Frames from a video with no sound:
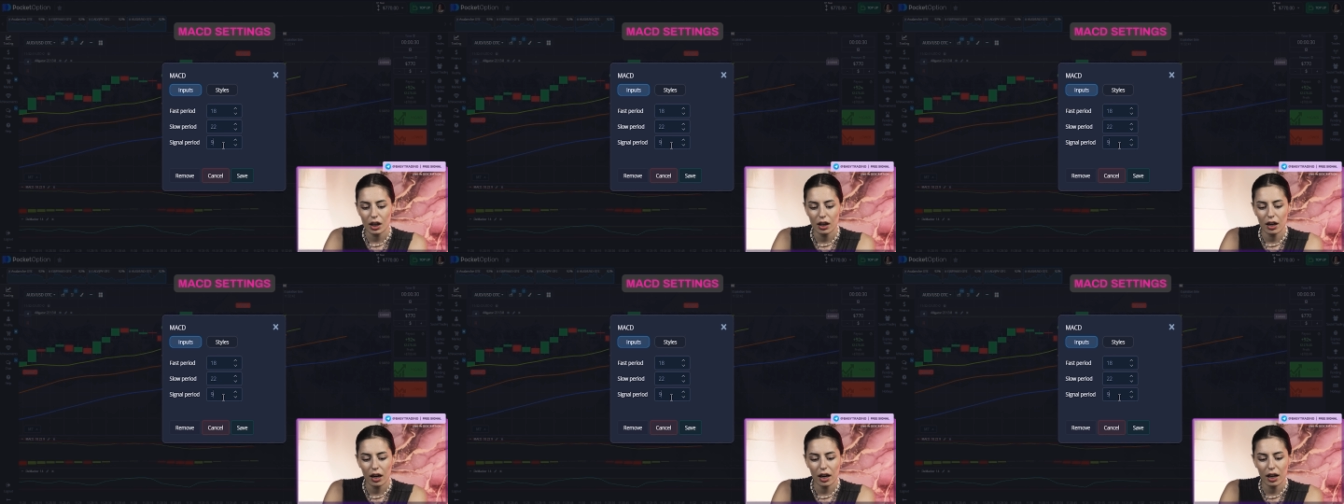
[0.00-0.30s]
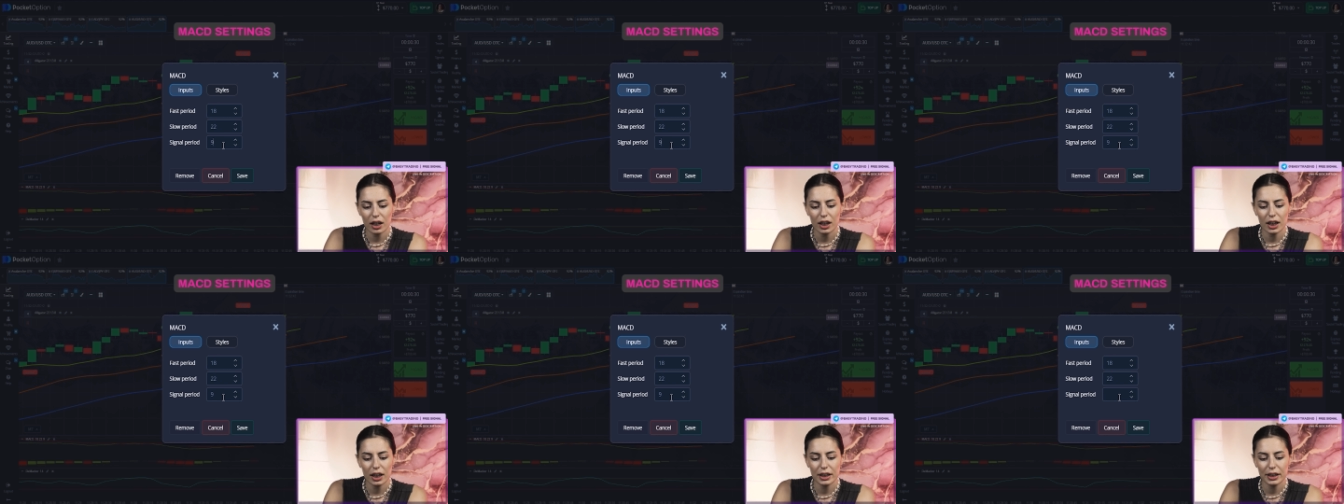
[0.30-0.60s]

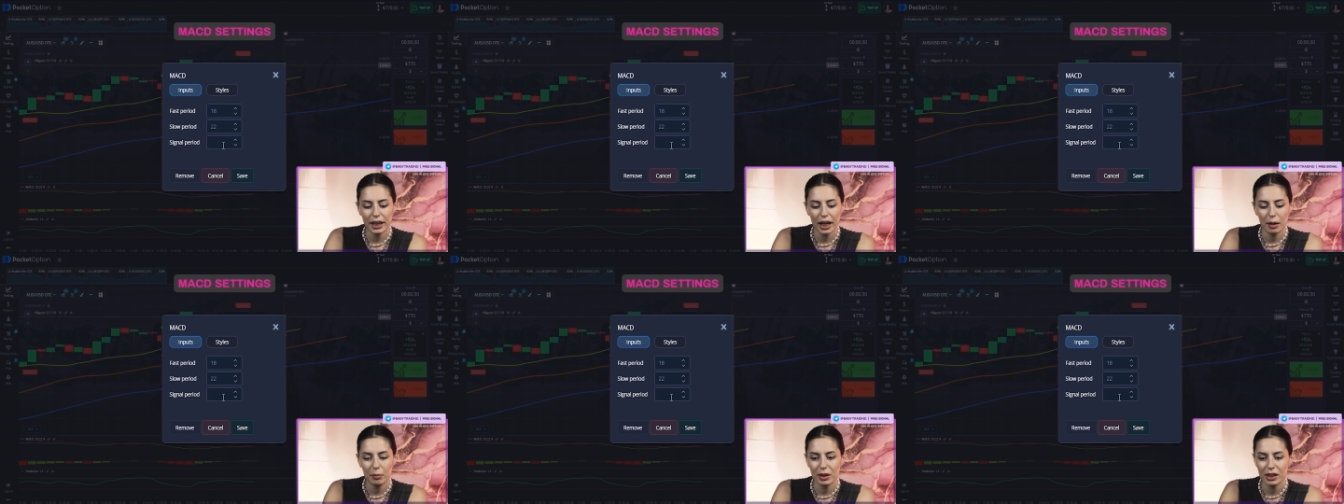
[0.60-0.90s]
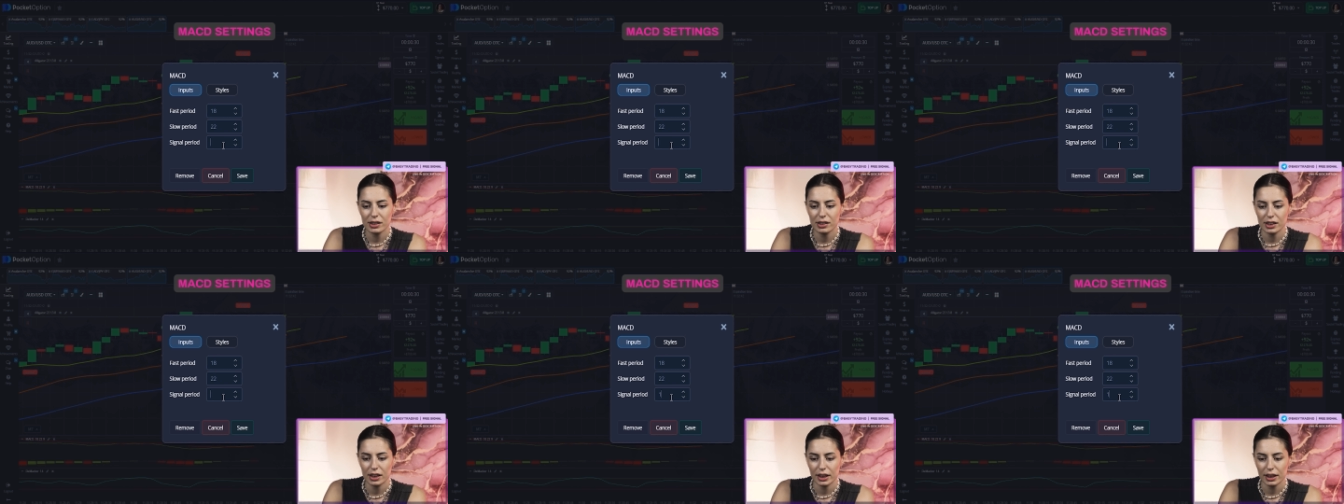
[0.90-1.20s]
and
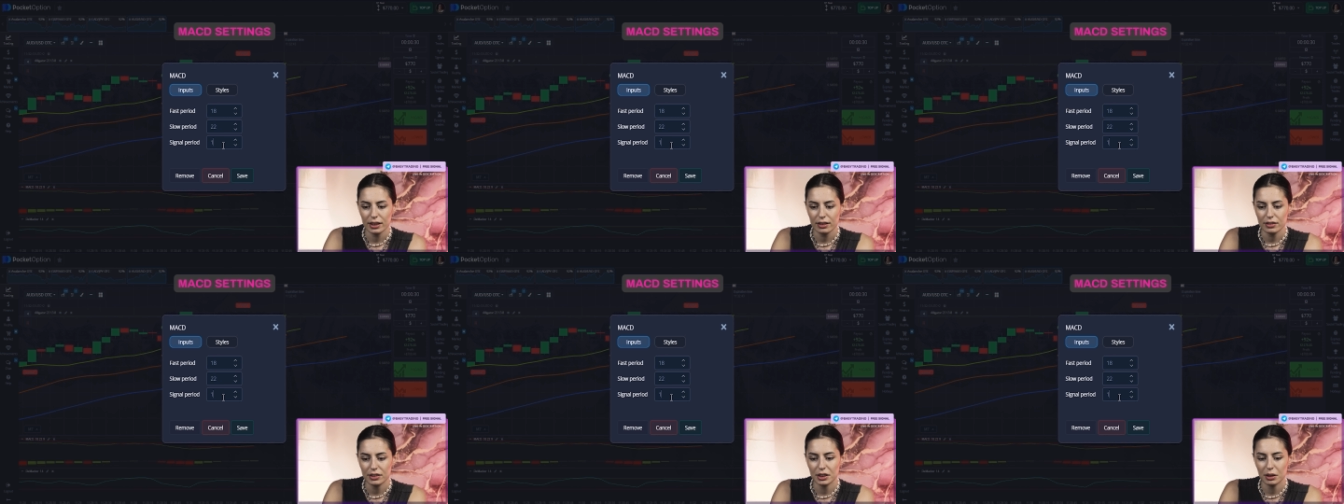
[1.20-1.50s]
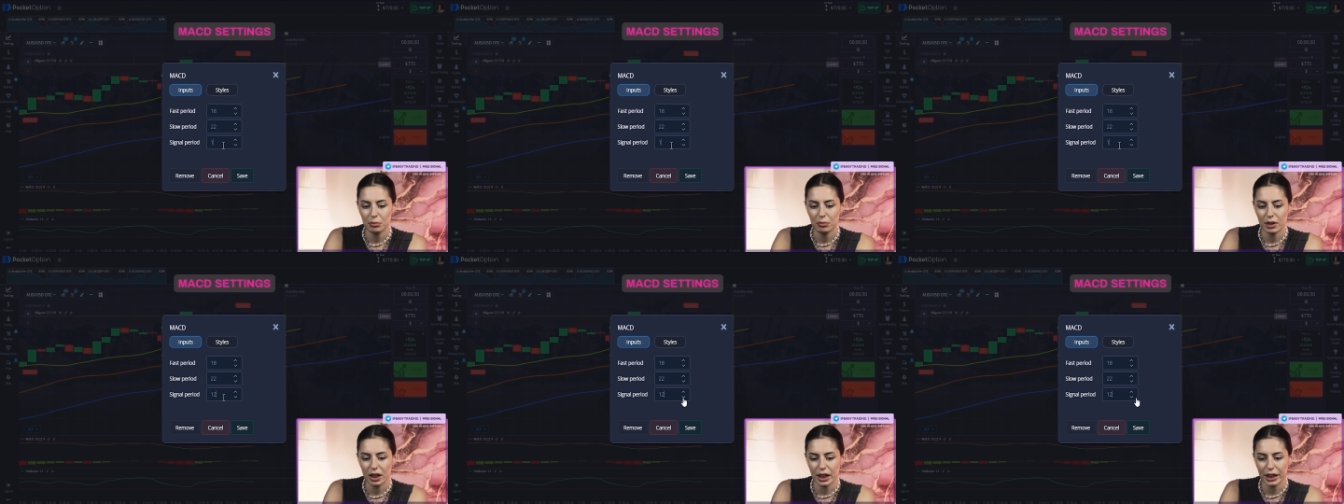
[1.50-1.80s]
the
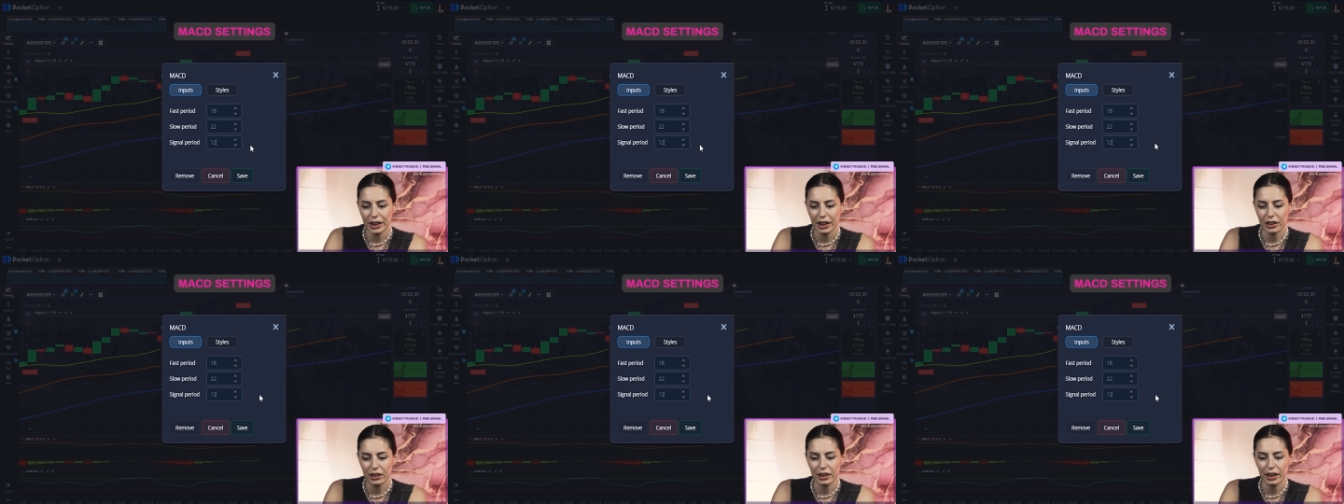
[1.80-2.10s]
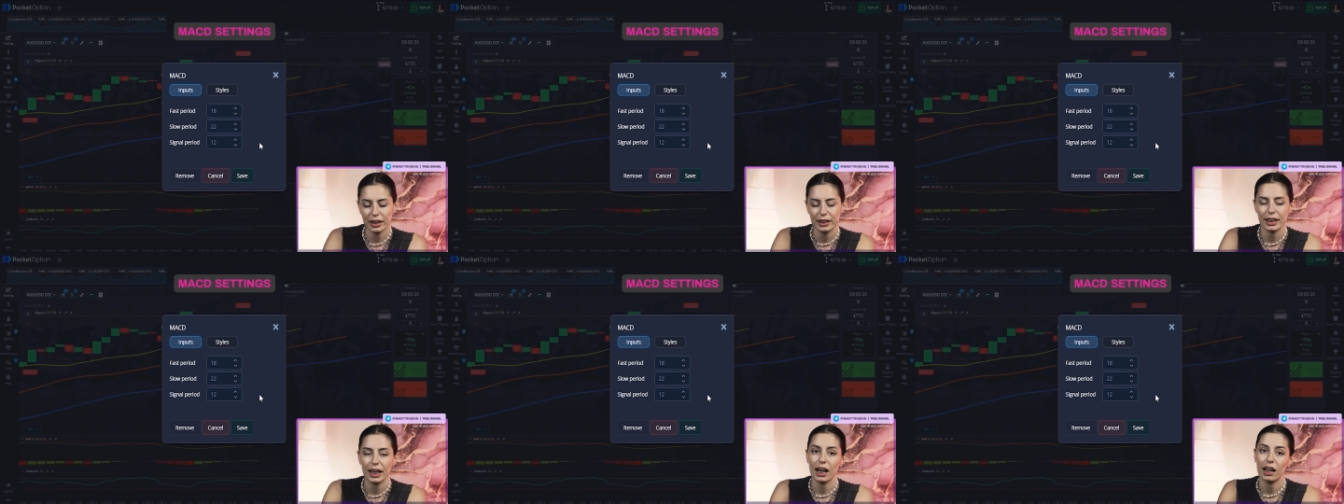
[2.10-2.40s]
demarker,
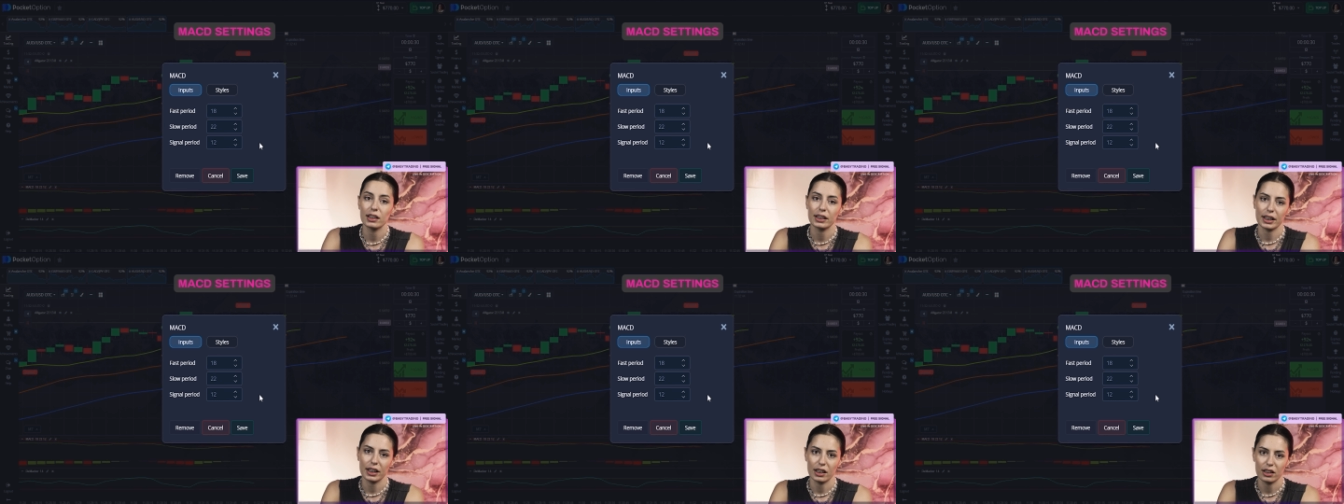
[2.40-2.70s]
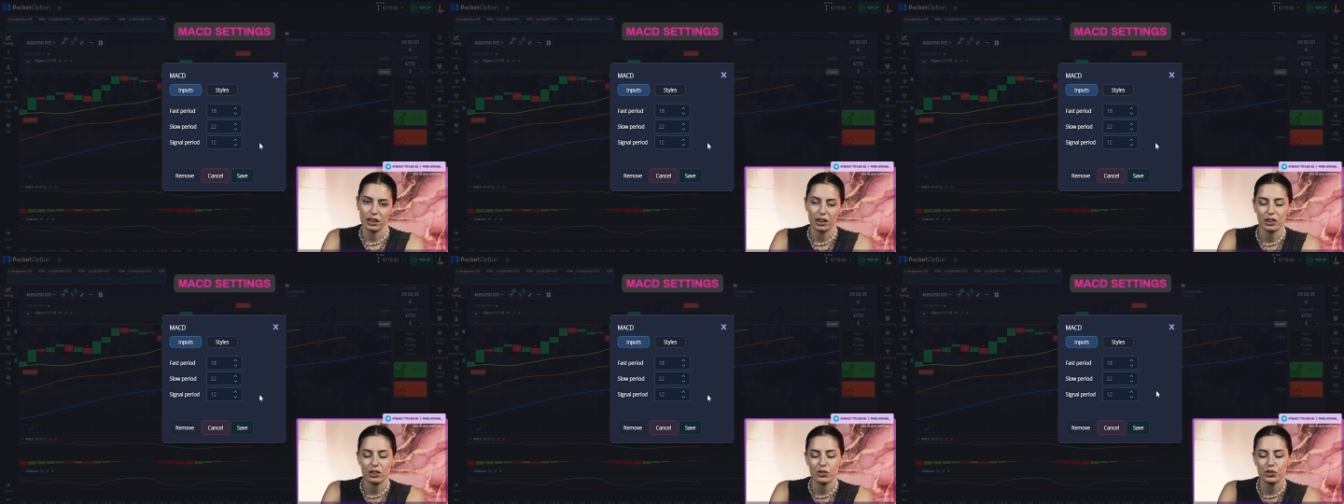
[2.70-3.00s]
and alligator.